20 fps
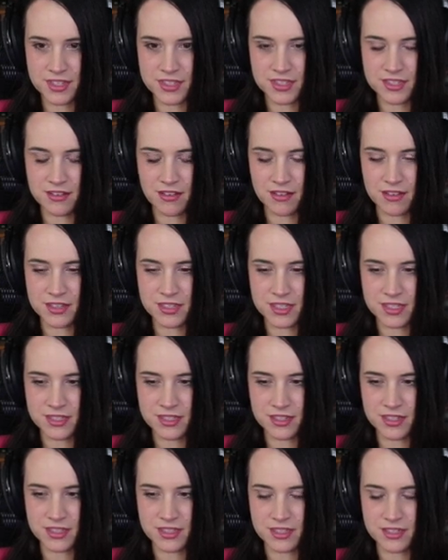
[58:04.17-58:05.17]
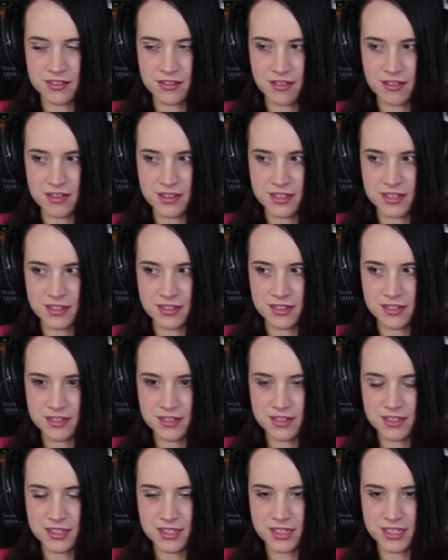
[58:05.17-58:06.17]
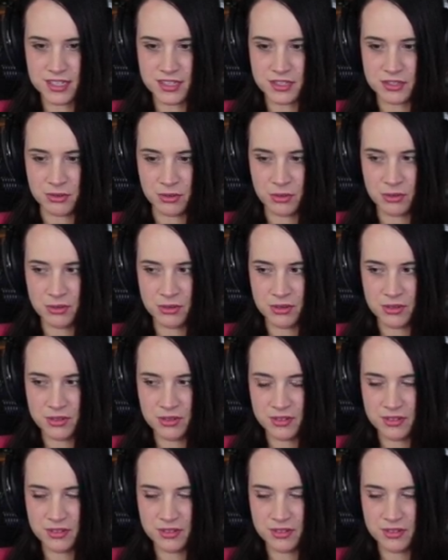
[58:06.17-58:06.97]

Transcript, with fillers: It's not... It's not Sissel.